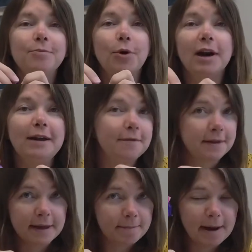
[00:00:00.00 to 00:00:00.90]
even
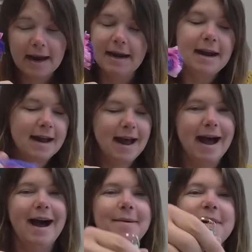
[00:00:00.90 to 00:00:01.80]
than mine,
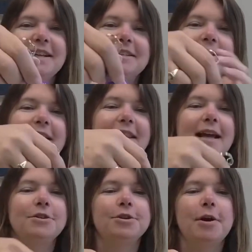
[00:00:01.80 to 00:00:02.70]
but I still think
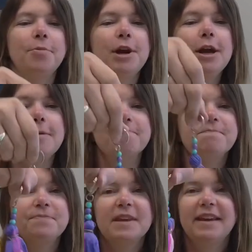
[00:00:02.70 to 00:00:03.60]
that turned out pretty good.
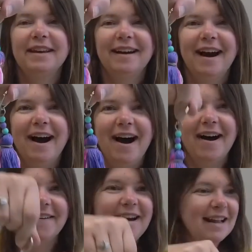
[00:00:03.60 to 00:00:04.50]

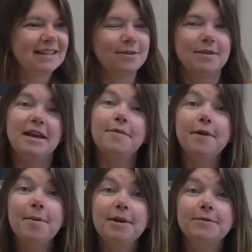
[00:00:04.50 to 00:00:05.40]
All right, so thank you
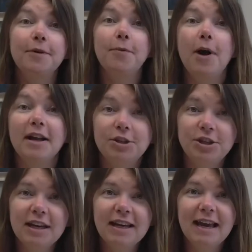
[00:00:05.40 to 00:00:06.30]
very much for
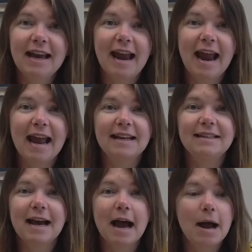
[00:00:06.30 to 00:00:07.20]
watching, and
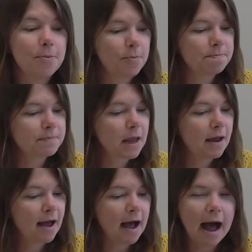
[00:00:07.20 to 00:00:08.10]

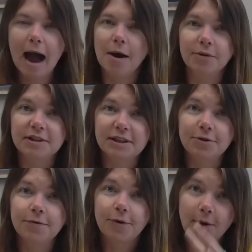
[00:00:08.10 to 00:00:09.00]
I will see you
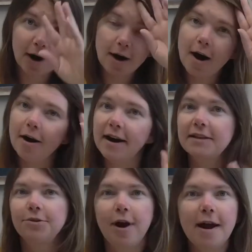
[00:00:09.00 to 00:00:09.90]
for our
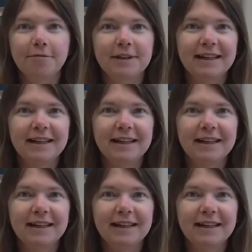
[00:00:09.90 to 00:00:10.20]
next craft.